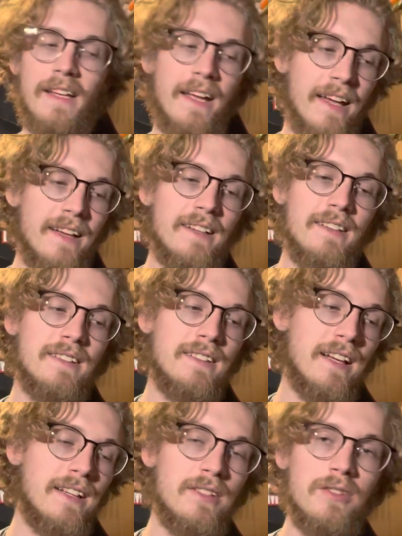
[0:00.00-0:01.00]
and
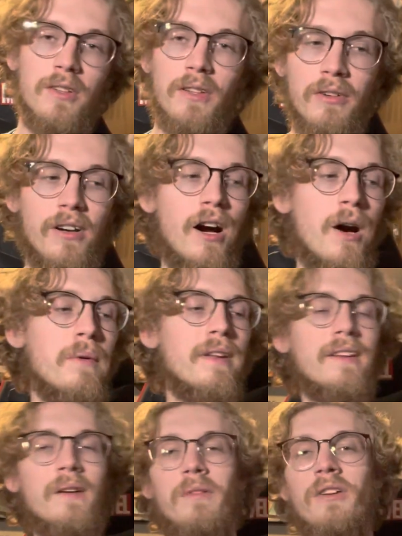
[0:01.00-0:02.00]
I need you to leave a comment
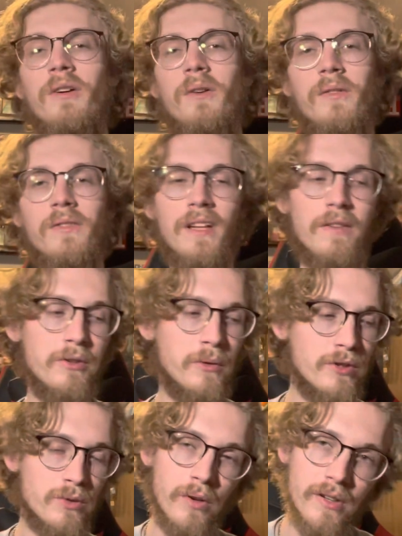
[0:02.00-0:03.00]
and let me know if you
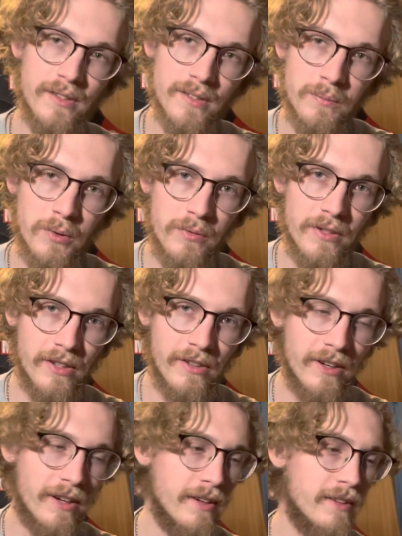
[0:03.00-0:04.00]
enjoyed this movie or
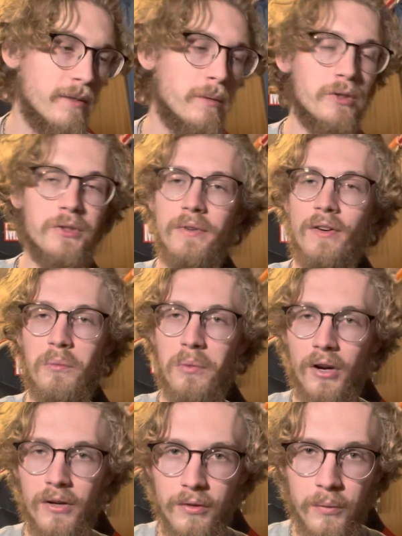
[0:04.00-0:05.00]
not, what your favorite
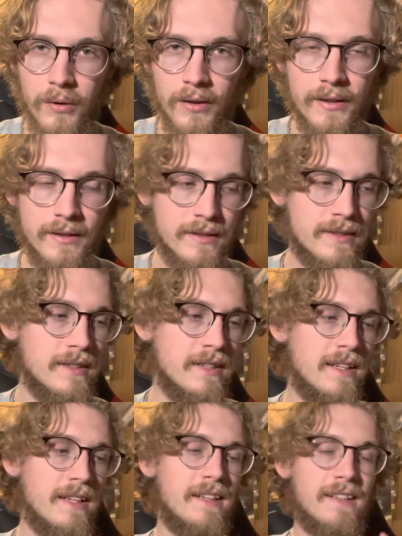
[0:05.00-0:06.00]
part of it was,
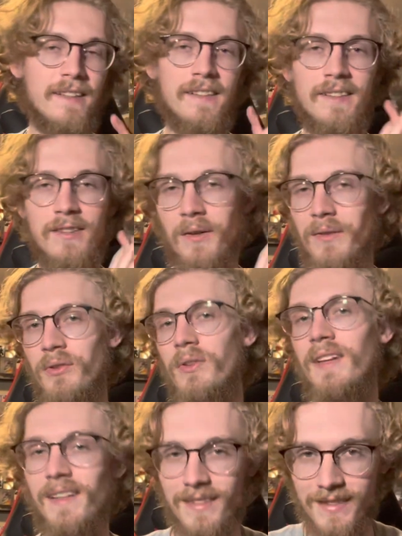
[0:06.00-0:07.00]
you know, if you
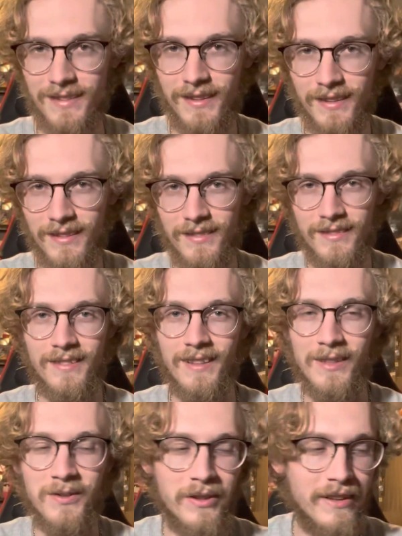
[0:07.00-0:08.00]
didn't get to see it,
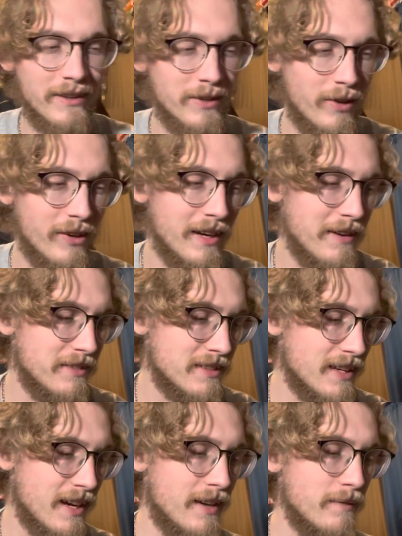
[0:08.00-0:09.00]
that's why they are half the
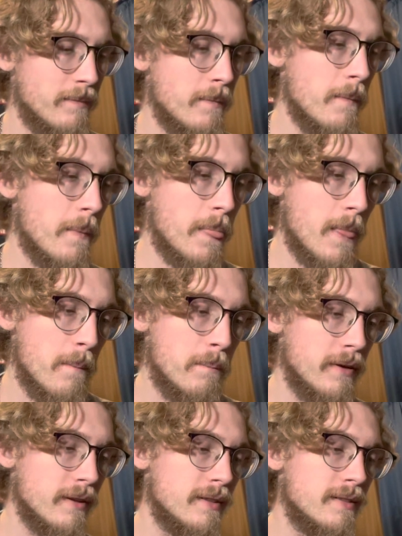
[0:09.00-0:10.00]
time.
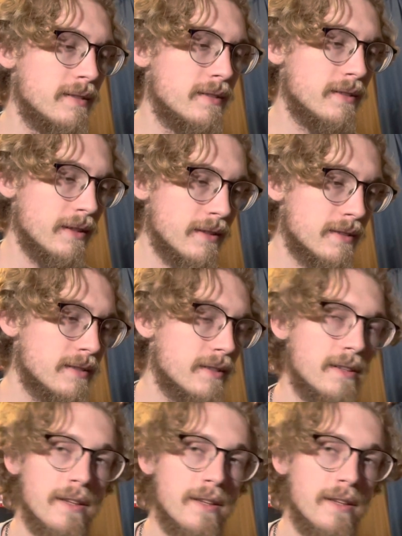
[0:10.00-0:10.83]
But yes,